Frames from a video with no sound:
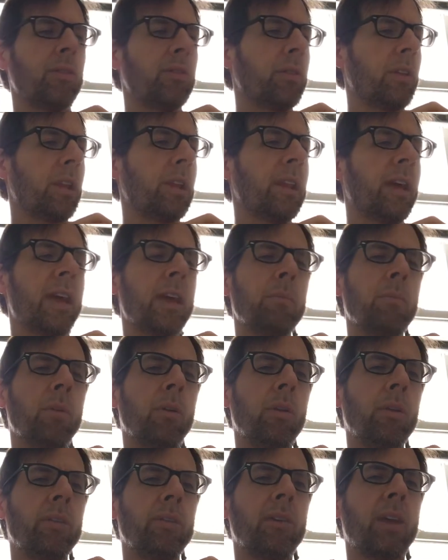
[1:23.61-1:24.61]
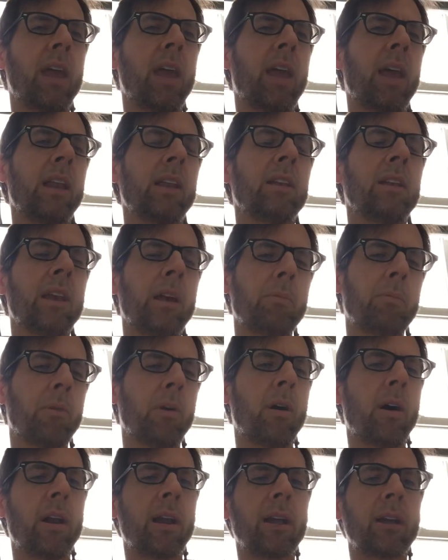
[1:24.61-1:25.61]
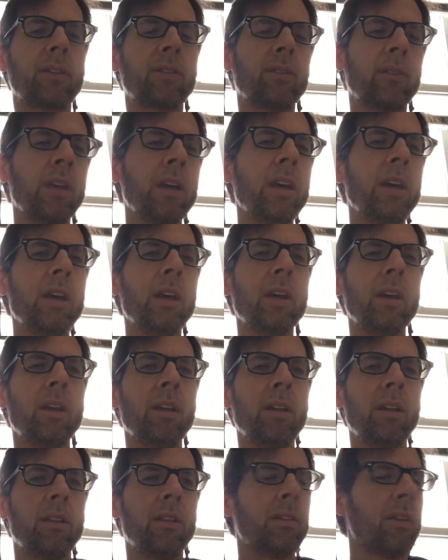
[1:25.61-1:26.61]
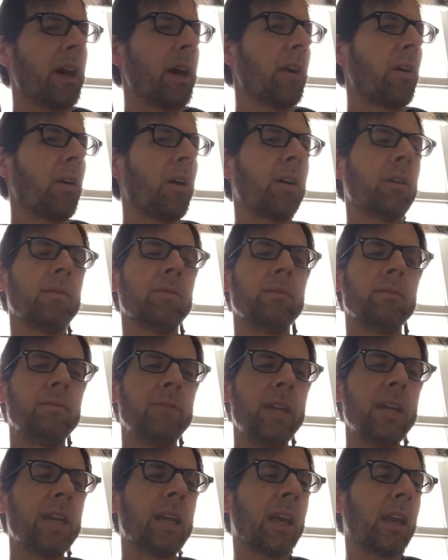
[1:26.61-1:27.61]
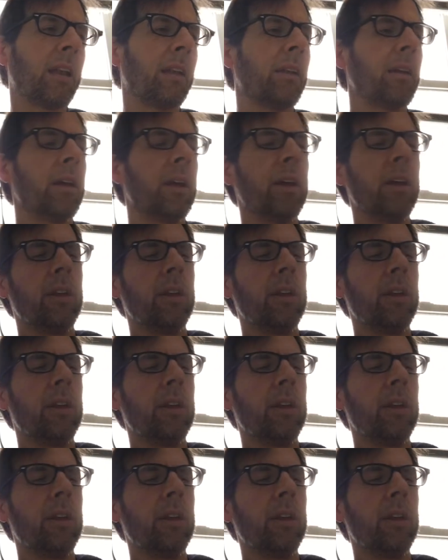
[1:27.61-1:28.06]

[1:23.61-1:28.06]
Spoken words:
to the labels and get products that are vegan.